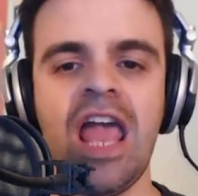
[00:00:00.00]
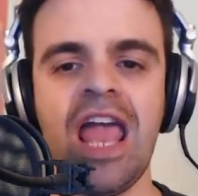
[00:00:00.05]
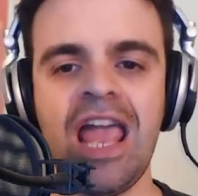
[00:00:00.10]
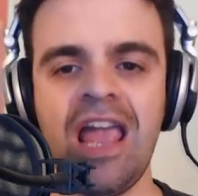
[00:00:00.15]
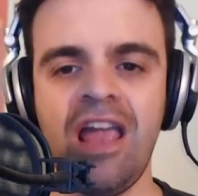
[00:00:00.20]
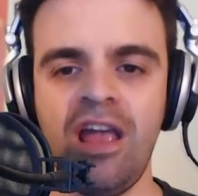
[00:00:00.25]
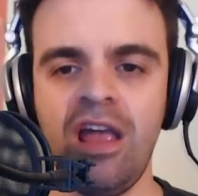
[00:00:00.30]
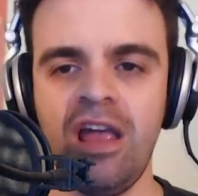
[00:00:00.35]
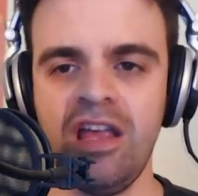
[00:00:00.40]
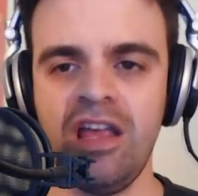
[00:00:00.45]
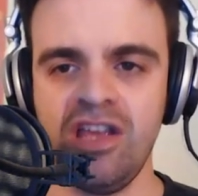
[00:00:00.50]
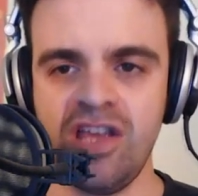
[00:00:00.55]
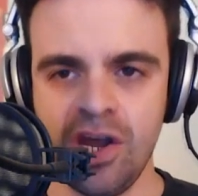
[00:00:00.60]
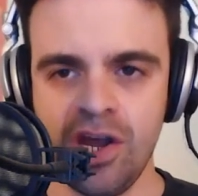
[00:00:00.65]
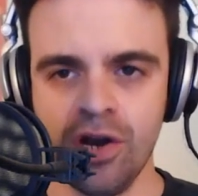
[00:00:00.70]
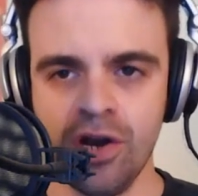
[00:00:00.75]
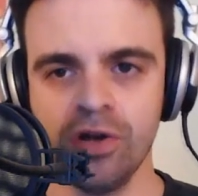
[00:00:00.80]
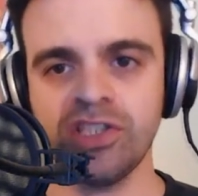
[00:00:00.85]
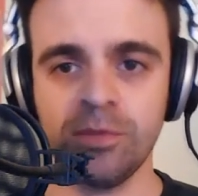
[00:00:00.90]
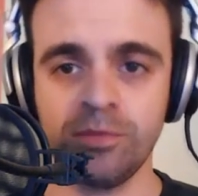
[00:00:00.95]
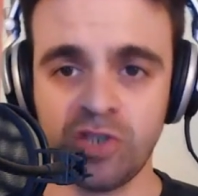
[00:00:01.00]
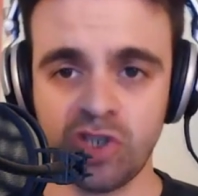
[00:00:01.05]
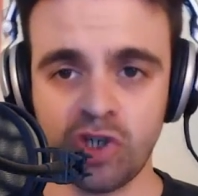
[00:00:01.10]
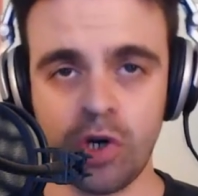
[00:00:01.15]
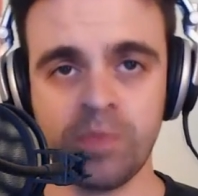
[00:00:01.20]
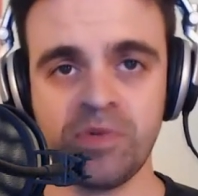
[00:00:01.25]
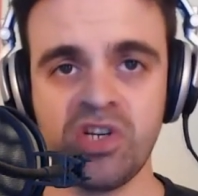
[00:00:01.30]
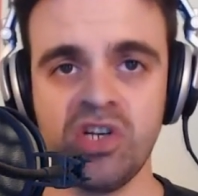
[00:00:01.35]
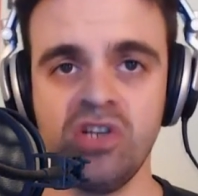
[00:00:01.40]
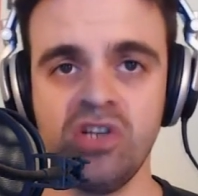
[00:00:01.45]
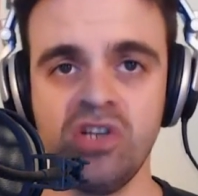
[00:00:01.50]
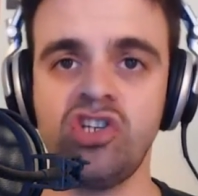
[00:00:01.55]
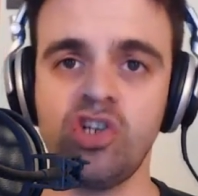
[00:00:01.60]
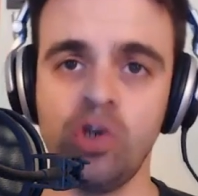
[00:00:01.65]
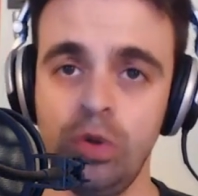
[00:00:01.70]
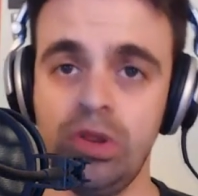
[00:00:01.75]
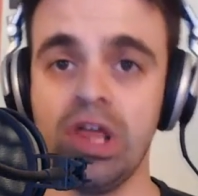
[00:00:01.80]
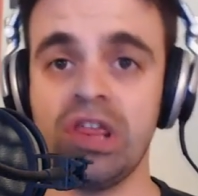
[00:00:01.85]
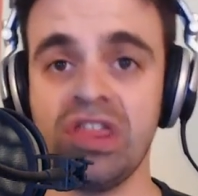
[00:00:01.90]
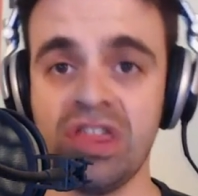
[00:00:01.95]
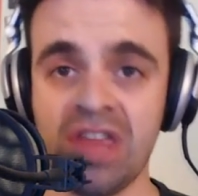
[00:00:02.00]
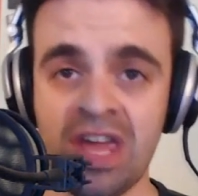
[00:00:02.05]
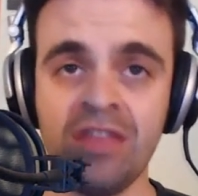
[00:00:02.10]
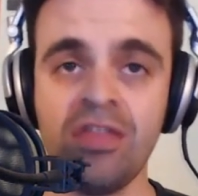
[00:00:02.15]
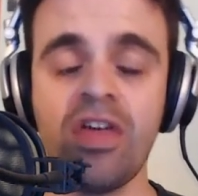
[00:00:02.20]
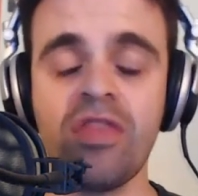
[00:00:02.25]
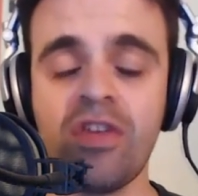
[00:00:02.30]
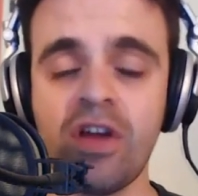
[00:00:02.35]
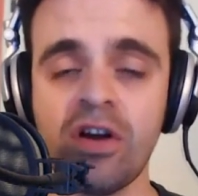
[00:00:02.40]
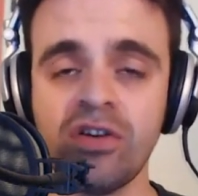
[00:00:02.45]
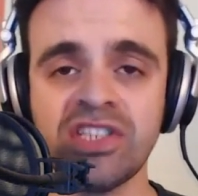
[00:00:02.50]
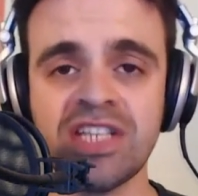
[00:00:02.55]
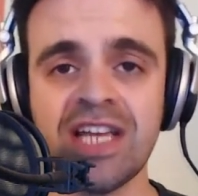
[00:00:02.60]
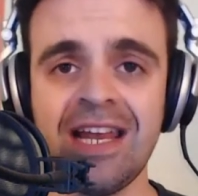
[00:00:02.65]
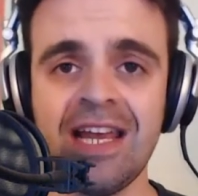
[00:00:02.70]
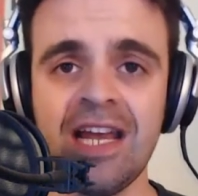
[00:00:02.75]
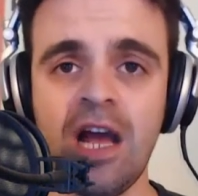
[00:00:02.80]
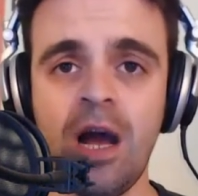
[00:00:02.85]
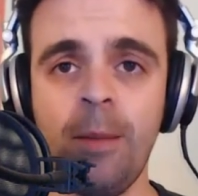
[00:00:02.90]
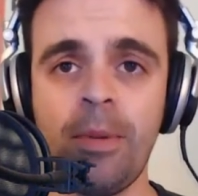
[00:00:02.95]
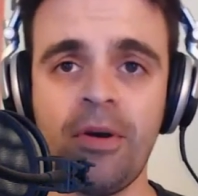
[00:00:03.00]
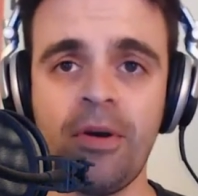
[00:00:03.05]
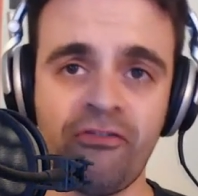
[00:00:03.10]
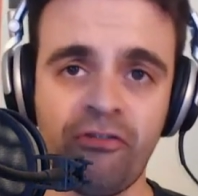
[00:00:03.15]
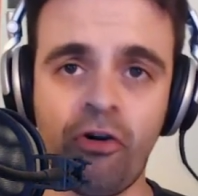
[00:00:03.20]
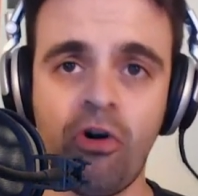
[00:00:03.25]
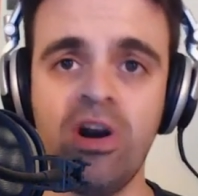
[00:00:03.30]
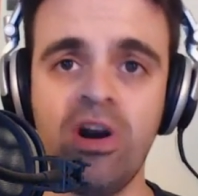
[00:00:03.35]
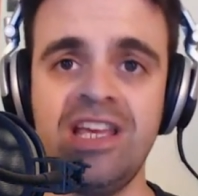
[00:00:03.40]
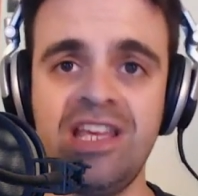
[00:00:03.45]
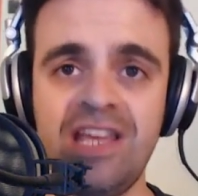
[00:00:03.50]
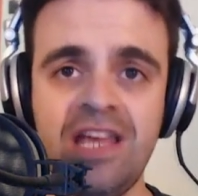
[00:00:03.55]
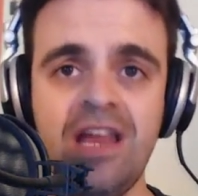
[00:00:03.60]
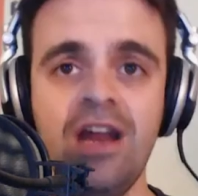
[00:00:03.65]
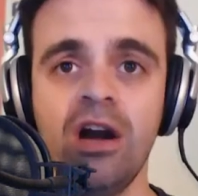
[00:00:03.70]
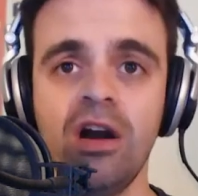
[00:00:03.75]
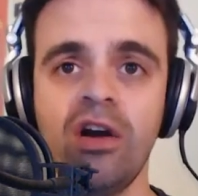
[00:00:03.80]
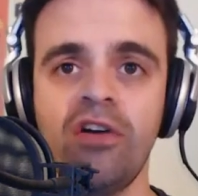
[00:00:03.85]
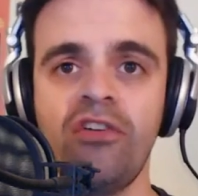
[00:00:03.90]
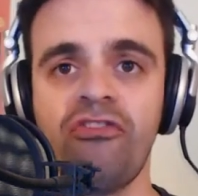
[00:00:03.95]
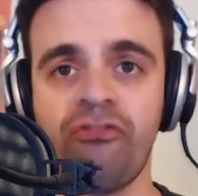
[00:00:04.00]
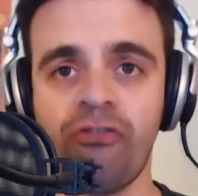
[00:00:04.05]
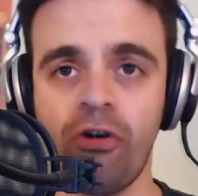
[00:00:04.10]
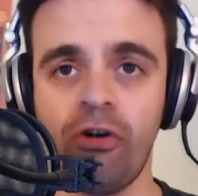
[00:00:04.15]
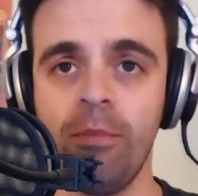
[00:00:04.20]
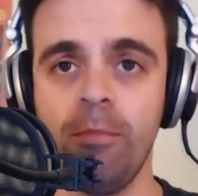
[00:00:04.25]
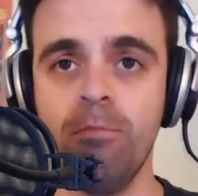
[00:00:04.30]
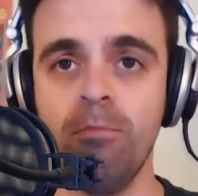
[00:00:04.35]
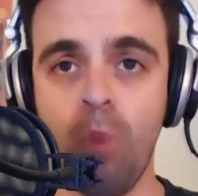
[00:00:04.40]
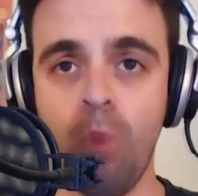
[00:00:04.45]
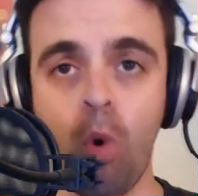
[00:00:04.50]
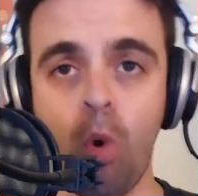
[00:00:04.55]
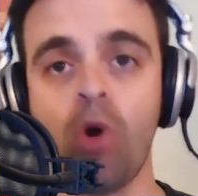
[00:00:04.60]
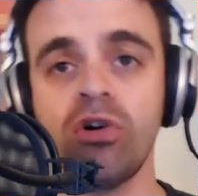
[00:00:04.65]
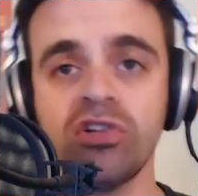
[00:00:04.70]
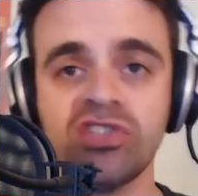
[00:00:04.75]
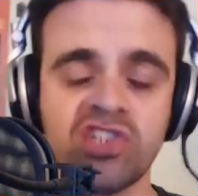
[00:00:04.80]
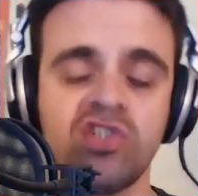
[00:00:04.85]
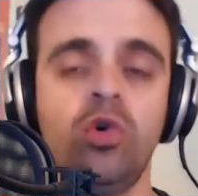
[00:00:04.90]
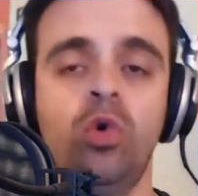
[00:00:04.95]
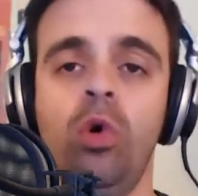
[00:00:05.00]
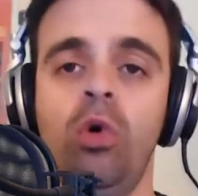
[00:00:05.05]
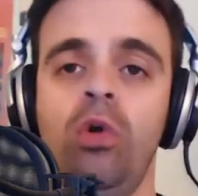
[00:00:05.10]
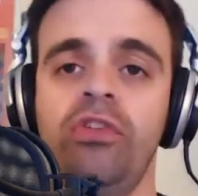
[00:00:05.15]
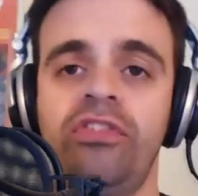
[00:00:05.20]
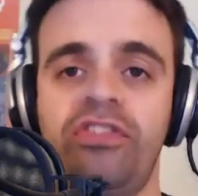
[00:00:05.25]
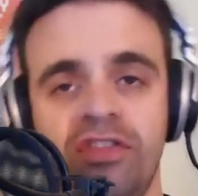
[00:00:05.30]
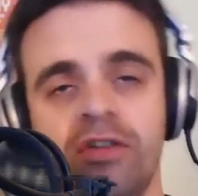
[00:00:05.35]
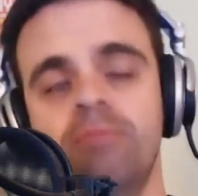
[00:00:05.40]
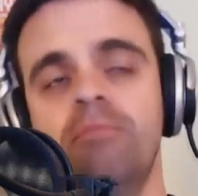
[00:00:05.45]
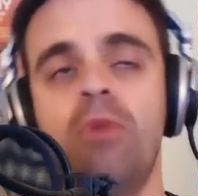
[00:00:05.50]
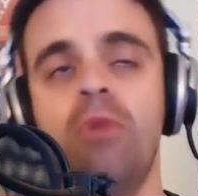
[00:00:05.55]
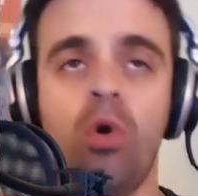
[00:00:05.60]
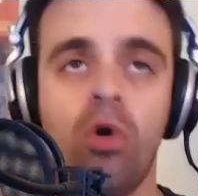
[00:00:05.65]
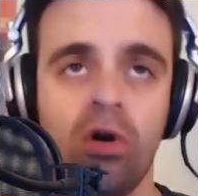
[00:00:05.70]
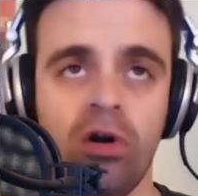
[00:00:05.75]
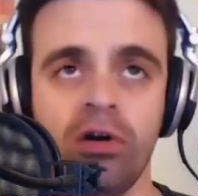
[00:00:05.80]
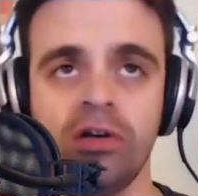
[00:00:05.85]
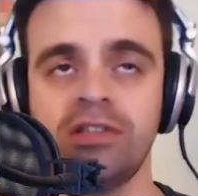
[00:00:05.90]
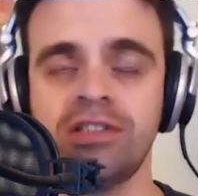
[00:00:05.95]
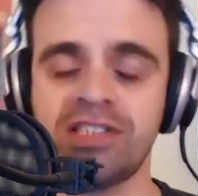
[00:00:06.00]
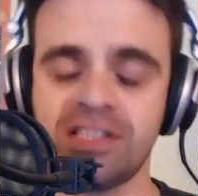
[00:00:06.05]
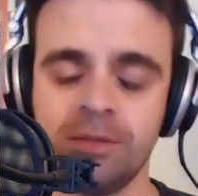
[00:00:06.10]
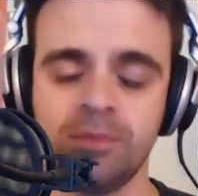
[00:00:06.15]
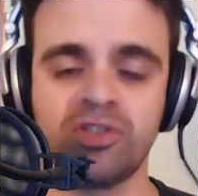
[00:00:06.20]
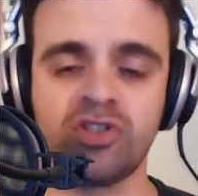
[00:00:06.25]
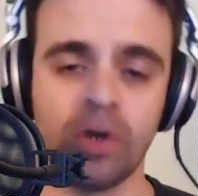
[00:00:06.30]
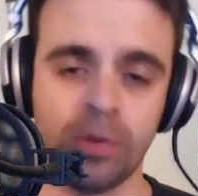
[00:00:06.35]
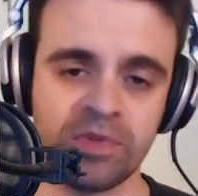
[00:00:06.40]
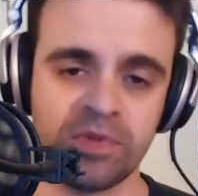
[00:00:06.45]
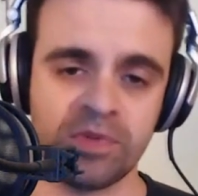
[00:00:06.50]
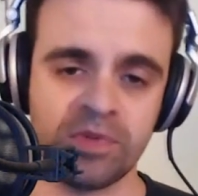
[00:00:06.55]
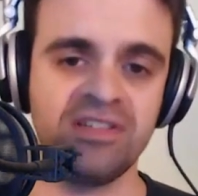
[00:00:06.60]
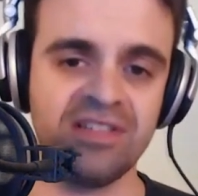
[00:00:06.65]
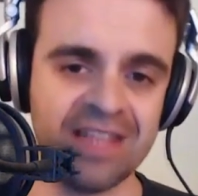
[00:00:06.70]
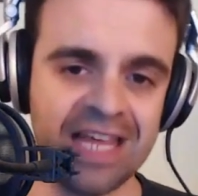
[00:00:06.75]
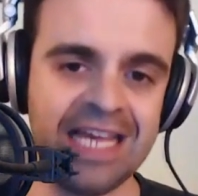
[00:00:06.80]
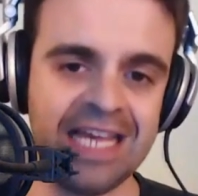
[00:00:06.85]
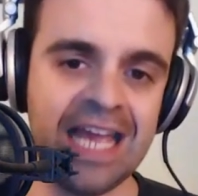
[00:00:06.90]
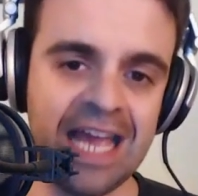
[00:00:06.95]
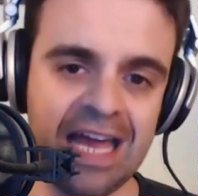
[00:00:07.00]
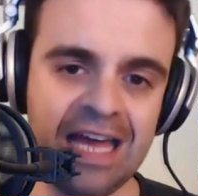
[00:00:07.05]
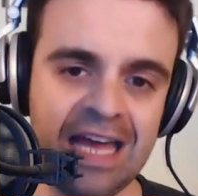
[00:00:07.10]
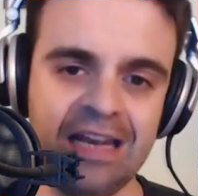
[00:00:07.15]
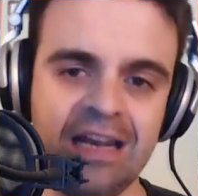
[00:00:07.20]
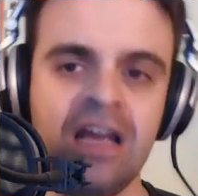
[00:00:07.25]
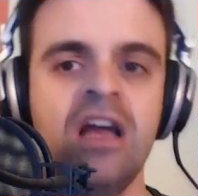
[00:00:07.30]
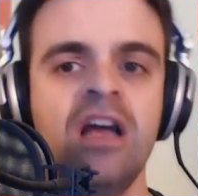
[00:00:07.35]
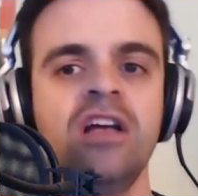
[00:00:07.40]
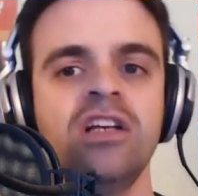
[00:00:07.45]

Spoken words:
a year subscription to the thing that they're setting up for a year for more schools, the more subscriptions they get.